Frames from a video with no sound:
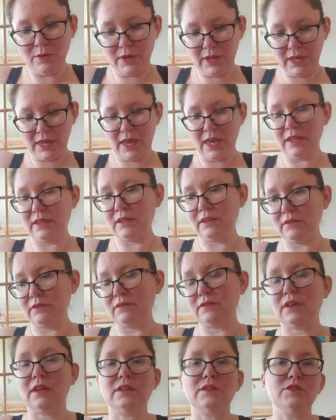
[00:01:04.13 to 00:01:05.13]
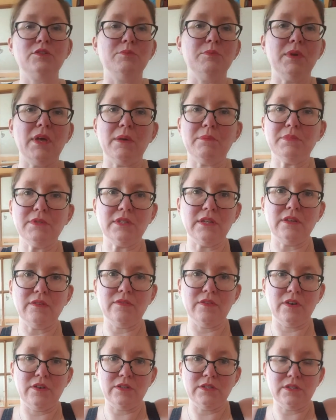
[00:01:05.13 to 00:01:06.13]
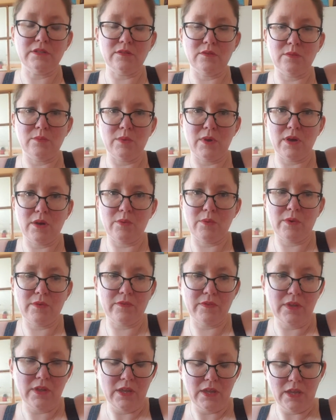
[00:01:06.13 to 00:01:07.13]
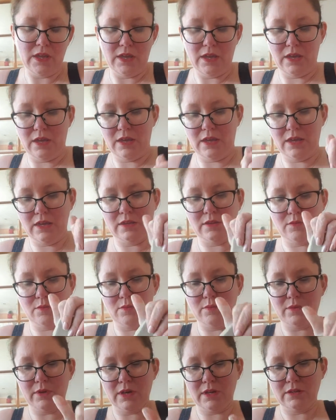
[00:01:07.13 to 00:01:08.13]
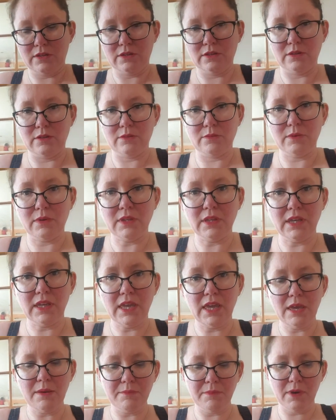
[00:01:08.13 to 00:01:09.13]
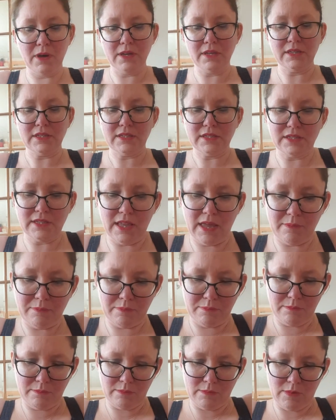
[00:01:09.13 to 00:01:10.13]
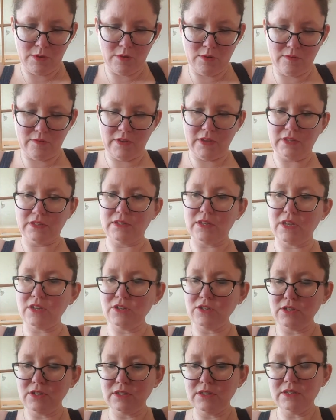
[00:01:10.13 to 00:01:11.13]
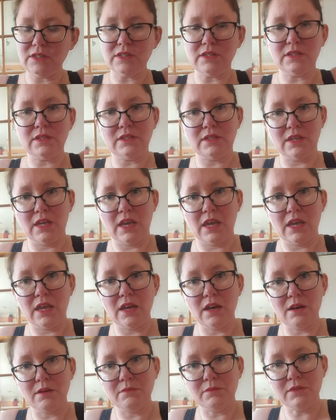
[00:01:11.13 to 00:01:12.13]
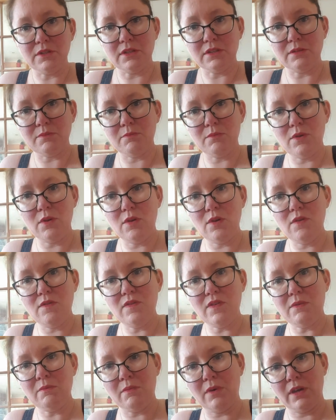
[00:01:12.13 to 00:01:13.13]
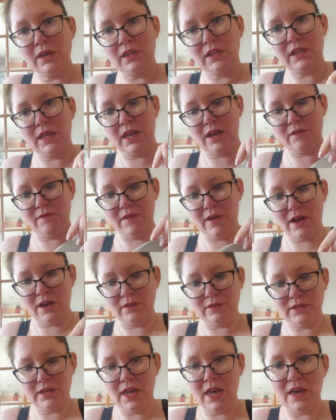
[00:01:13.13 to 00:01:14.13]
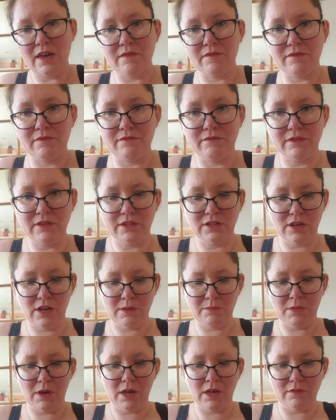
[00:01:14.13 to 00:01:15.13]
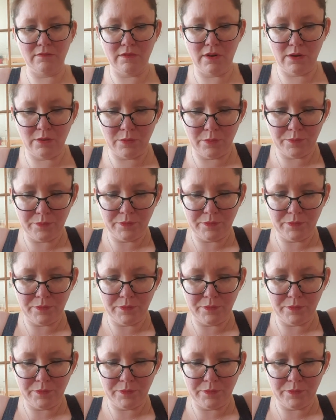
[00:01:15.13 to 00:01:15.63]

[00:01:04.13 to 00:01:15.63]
again, that should be absolutely fine to sort of work with. And all we're going to do is we're going to keep my slab moving. So as you can see, I'm just moving my clay around every time I roll.